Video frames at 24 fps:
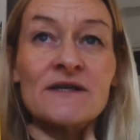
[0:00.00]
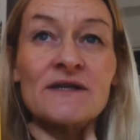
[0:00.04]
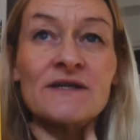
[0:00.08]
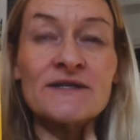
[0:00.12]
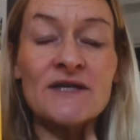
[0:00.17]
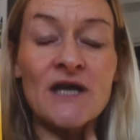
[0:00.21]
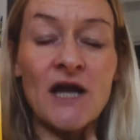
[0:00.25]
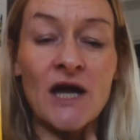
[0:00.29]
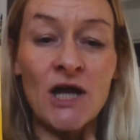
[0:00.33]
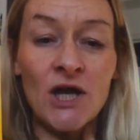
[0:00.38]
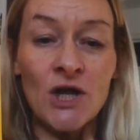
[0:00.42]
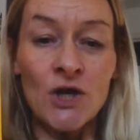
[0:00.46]

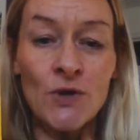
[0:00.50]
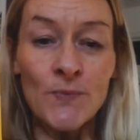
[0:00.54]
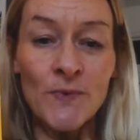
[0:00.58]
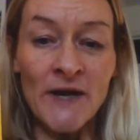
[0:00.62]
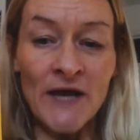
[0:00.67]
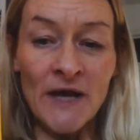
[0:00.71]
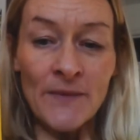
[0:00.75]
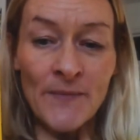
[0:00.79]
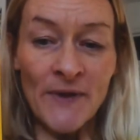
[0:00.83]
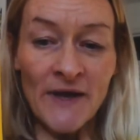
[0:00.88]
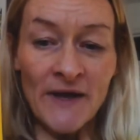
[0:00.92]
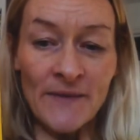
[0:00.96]
to open
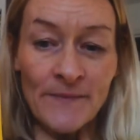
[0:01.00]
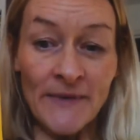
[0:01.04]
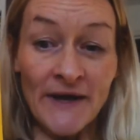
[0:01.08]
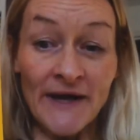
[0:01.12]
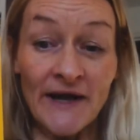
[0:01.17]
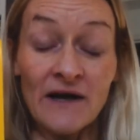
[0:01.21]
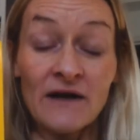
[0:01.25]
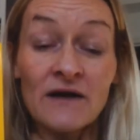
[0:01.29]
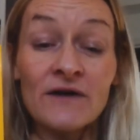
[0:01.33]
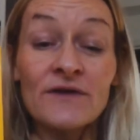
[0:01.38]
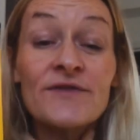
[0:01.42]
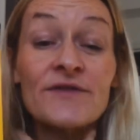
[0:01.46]
up her
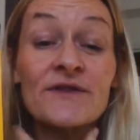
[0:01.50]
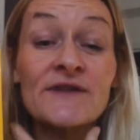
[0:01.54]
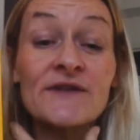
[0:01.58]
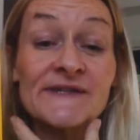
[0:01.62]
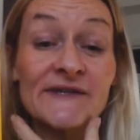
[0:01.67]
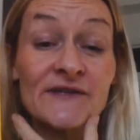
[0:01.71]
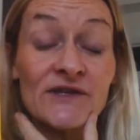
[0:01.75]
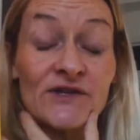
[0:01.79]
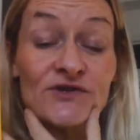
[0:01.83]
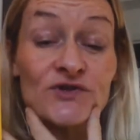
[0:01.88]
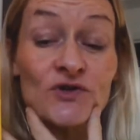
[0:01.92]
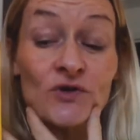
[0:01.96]
mouth
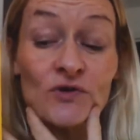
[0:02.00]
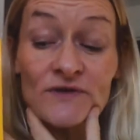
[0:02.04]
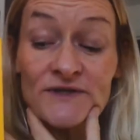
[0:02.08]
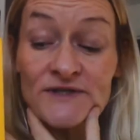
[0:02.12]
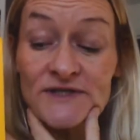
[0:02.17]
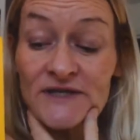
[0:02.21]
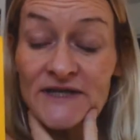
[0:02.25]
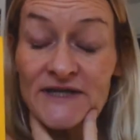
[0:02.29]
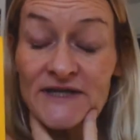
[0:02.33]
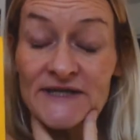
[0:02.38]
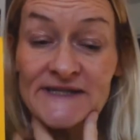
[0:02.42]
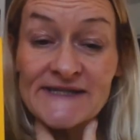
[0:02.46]
so the
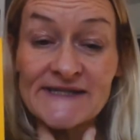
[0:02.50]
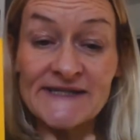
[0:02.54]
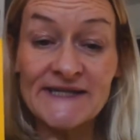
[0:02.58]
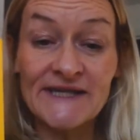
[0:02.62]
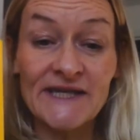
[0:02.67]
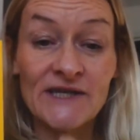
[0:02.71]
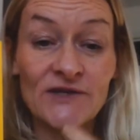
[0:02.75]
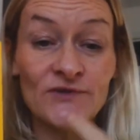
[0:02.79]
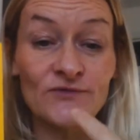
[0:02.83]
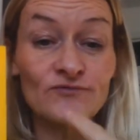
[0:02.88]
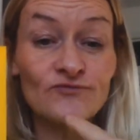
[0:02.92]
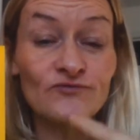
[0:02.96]
doctor can
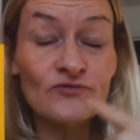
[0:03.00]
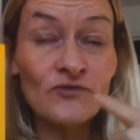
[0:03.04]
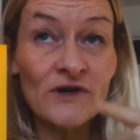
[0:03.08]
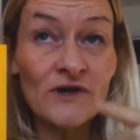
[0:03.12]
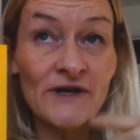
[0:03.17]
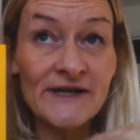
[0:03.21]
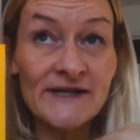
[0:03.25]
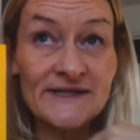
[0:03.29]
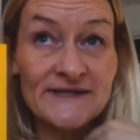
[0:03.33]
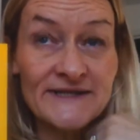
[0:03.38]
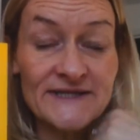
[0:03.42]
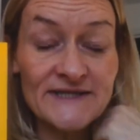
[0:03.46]
see
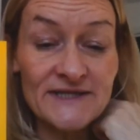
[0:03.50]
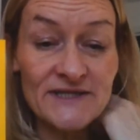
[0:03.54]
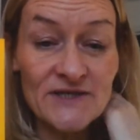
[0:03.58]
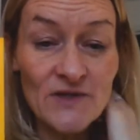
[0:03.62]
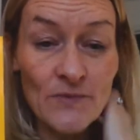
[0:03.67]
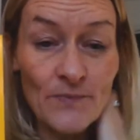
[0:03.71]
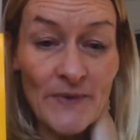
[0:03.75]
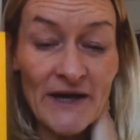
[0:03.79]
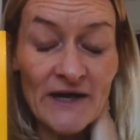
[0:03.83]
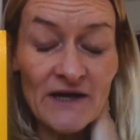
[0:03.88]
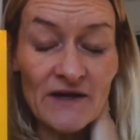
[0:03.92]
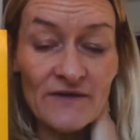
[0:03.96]
right to the
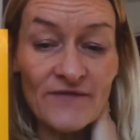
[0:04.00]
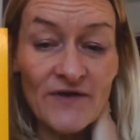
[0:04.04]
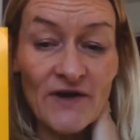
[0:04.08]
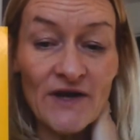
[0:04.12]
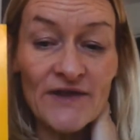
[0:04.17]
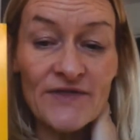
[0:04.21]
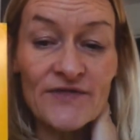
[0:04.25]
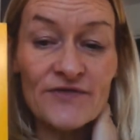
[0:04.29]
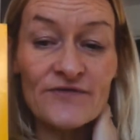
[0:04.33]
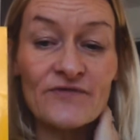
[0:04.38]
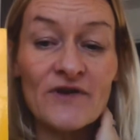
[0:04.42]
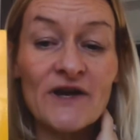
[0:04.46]
back of
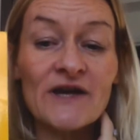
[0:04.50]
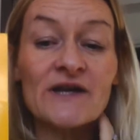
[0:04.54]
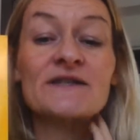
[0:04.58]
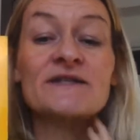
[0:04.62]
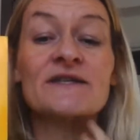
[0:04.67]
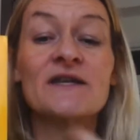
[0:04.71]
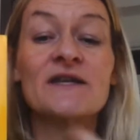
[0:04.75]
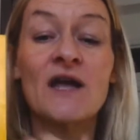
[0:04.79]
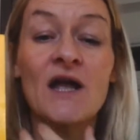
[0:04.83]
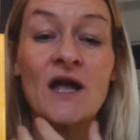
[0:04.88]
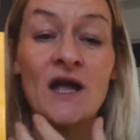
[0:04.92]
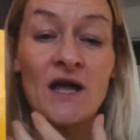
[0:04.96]
her
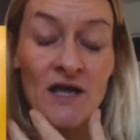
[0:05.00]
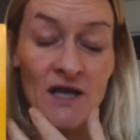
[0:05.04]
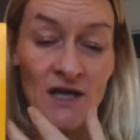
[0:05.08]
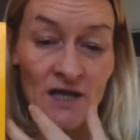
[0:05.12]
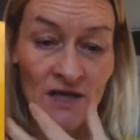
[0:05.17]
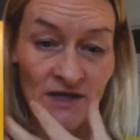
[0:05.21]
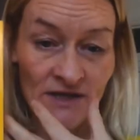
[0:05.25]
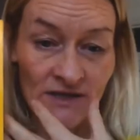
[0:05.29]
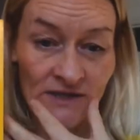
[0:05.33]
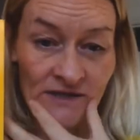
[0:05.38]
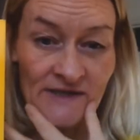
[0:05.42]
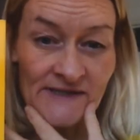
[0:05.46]
throat.
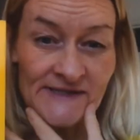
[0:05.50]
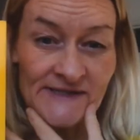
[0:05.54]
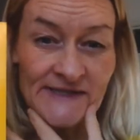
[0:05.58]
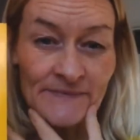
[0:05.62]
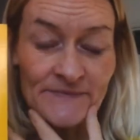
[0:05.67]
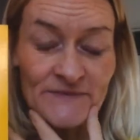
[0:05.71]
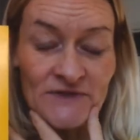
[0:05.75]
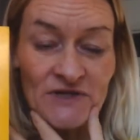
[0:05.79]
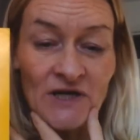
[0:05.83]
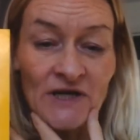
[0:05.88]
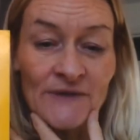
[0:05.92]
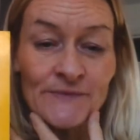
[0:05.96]
You know,
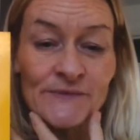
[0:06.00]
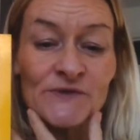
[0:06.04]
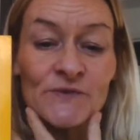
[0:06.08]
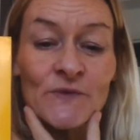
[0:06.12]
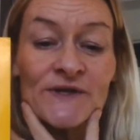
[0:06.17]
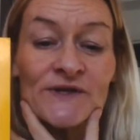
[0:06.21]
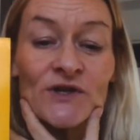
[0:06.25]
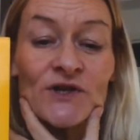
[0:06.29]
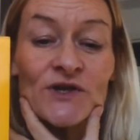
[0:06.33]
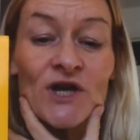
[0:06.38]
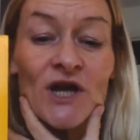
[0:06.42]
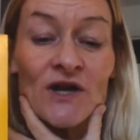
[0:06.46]
sometimes
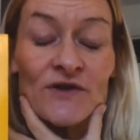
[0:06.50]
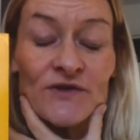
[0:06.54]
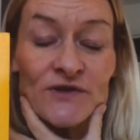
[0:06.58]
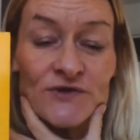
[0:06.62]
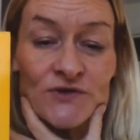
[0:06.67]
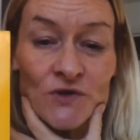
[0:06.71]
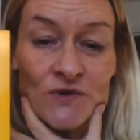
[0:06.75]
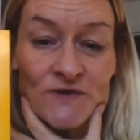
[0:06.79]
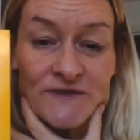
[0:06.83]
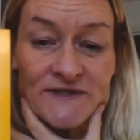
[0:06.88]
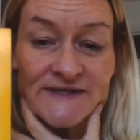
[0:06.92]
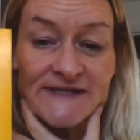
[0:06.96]
when you go, the
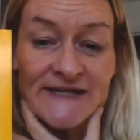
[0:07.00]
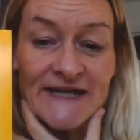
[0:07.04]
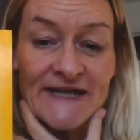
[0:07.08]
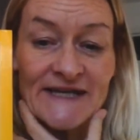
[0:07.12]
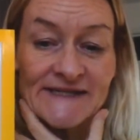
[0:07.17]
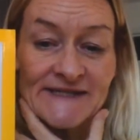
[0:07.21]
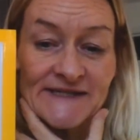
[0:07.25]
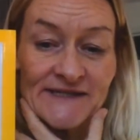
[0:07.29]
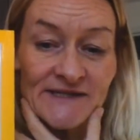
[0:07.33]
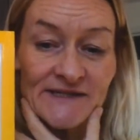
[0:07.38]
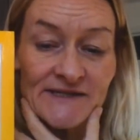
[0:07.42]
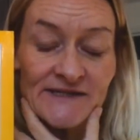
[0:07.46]
doctor
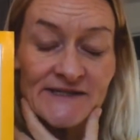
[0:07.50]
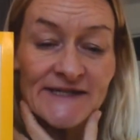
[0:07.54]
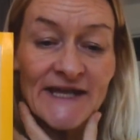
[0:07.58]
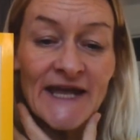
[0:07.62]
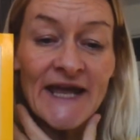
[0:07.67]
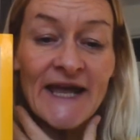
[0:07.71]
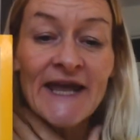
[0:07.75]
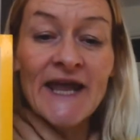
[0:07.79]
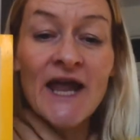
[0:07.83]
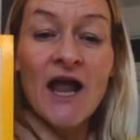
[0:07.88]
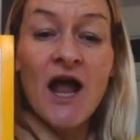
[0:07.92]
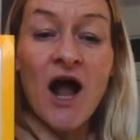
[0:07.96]
says,
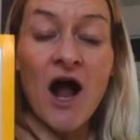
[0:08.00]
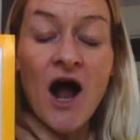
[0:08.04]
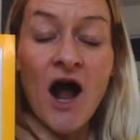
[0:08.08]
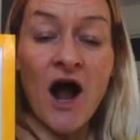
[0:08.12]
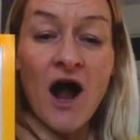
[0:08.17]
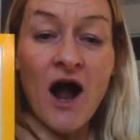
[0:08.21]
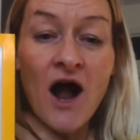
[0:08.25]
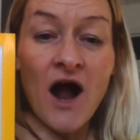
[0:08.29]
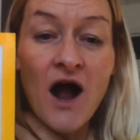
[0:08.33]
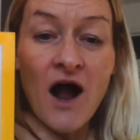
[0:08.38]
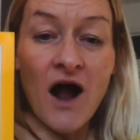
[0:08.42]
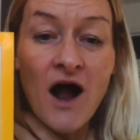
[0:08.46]
say
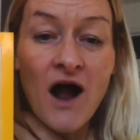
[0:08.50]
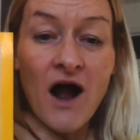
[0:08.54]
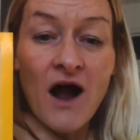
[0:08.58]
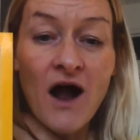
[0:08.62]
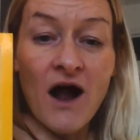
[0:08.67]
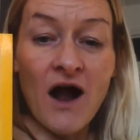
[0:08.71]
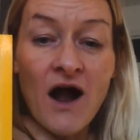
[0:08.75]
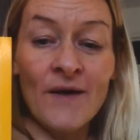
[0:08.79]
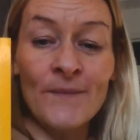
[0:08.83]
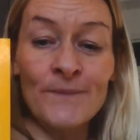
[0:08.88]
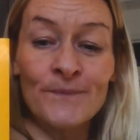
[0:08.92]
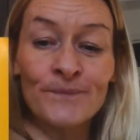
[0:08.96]

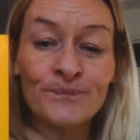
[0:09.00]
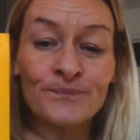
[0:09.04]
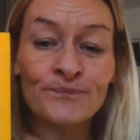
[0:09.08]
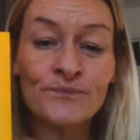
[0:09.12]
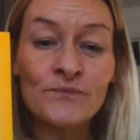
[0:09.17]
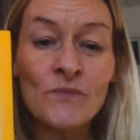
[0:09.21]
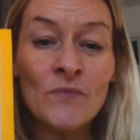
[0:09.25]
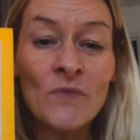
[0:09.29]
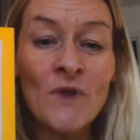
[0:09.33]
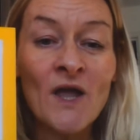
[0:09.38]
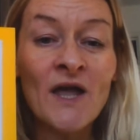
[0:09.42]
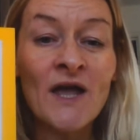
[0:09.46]
ah,
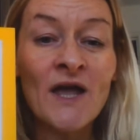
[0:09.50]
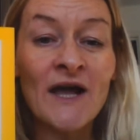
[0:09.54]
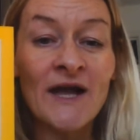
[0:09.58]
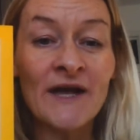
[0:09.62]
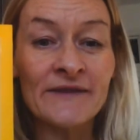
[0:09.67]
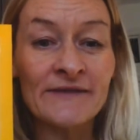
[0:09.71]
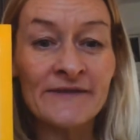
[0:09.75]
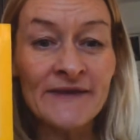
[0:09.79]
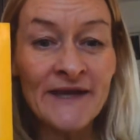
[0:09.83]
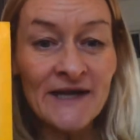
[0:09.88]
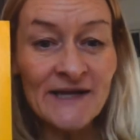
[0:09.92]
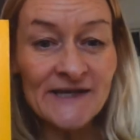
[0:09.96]

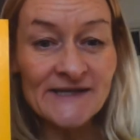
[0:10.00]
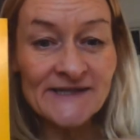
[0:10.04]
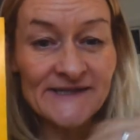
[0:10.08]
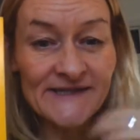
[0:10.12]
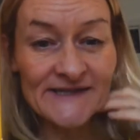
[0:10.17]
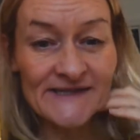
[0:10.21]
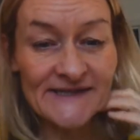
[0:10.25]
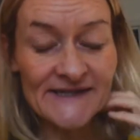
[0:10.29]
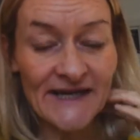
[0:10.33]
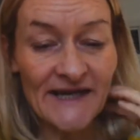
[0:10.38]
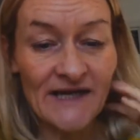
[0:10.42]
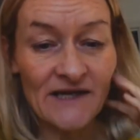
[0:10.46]
and that's the
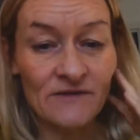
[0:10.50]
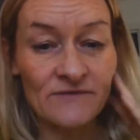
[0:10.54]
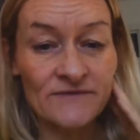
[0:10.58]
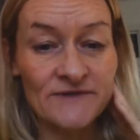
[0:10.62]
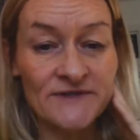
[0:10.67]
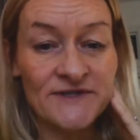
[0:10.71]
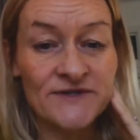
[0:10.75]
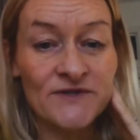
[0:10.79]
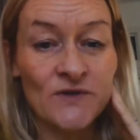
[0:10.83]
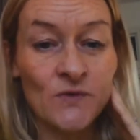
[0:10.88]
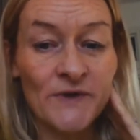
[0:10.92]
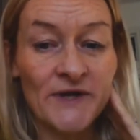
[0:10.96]

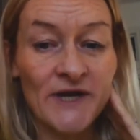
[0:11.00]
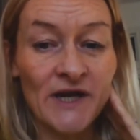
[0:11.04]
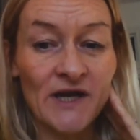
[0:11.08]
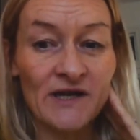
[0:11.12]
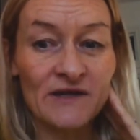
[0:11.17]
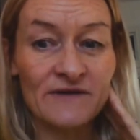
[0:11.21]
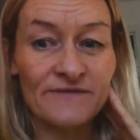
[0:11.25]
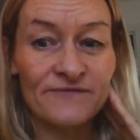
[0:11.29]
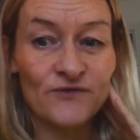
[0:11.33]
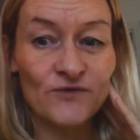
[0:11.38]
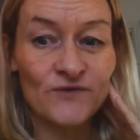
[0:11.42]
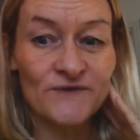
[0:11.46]
sound that we're
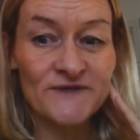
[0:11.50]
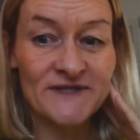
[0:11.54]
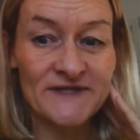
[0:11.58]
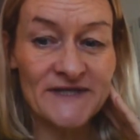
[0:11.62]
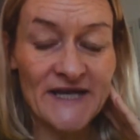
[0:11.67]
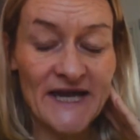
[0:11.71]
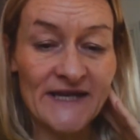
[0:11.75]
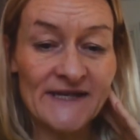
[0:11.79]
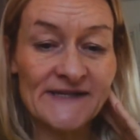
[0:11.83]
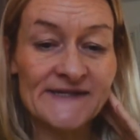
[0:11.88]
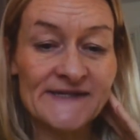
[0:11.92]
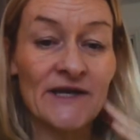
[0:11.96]
going for
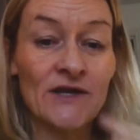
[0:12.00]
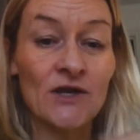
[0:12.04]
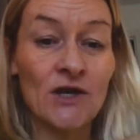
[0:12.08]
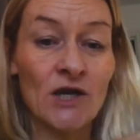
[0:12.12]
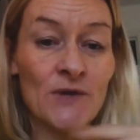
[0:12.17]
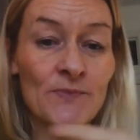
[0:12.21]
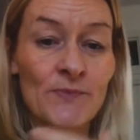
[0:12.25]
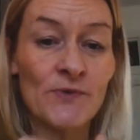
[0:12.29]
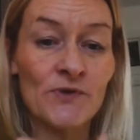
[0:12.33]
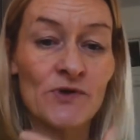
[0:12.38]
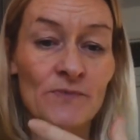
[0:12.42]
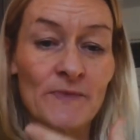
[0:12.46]
today. So
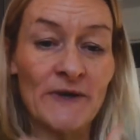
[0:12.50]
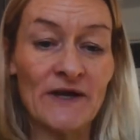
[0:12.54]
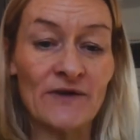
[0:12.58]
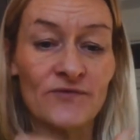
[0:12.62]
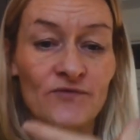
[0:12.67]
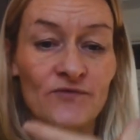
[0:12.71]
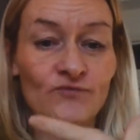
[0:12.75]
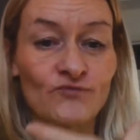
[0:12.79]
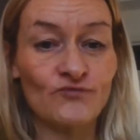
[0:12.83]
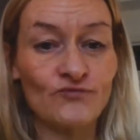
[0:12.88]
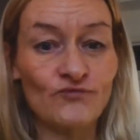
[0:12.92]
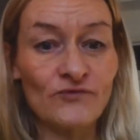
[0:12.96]
open your mouth
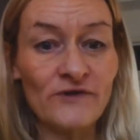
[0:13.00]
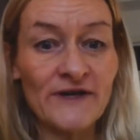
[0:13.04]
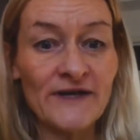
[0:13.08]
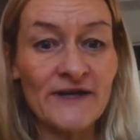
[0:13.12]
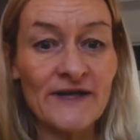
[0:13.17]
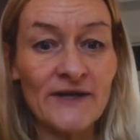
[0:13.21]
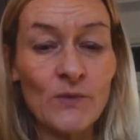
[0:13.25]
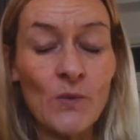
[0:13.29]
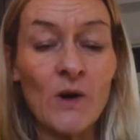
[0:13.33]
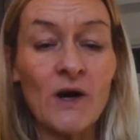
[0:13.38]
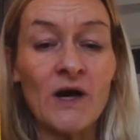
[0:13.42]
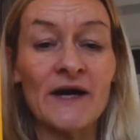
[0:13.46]

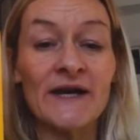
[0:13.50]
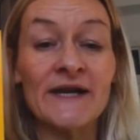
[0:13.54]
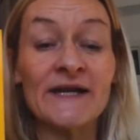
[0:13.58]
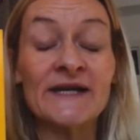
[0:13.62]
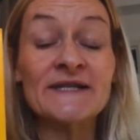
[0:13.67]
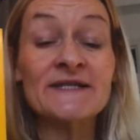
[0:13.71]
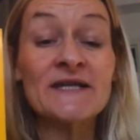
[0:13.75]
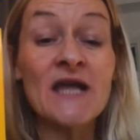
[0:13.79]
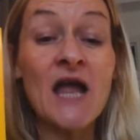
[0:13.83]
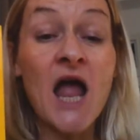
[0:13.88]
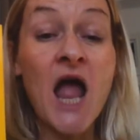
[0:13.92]
really wide,